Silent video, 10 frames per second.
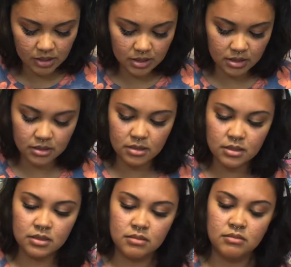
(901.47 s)
this is,
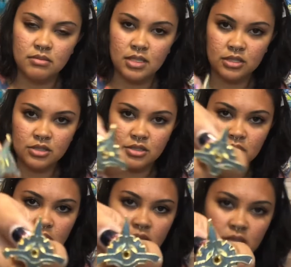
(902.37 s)
actually.
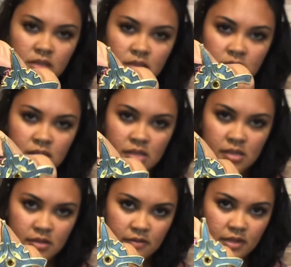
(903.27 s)

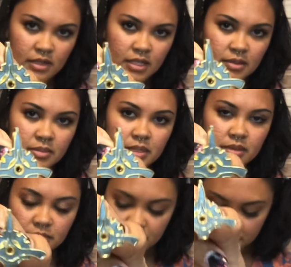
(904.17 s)
Got that
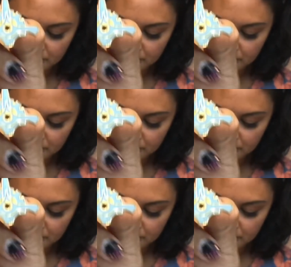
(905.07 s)
pin.